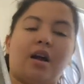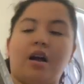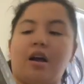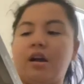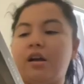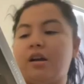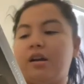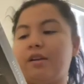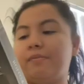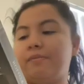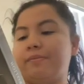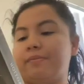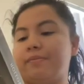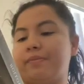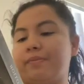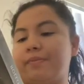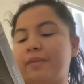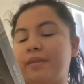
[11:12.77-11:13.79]
I
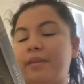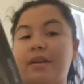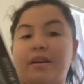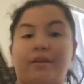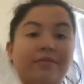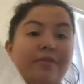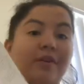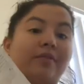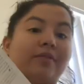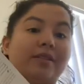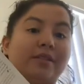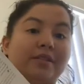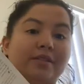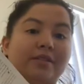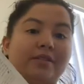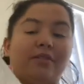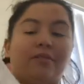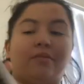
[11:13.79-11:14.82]
found this,
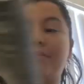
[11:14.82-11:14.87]
so